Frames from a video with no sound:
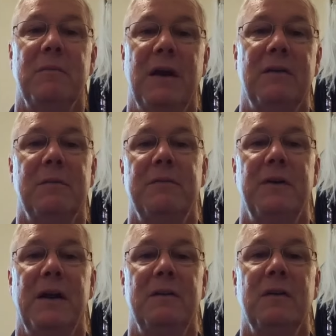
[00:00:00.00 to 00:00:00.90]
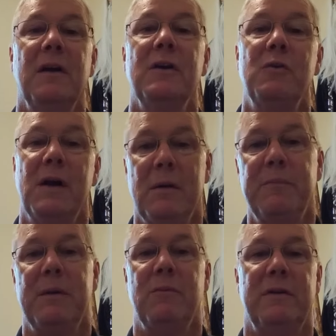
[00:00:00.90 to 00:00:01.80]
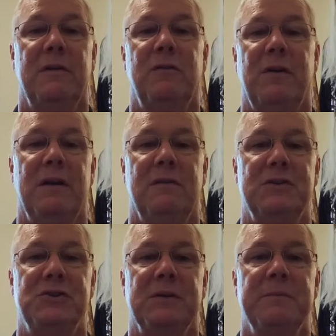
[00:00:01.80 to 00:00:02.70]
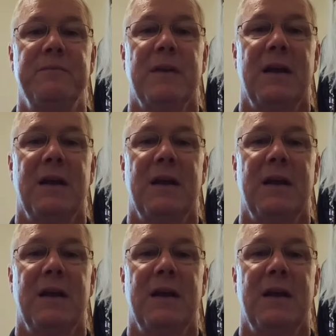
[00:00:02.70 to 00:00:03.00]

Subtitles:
who help him with this transition,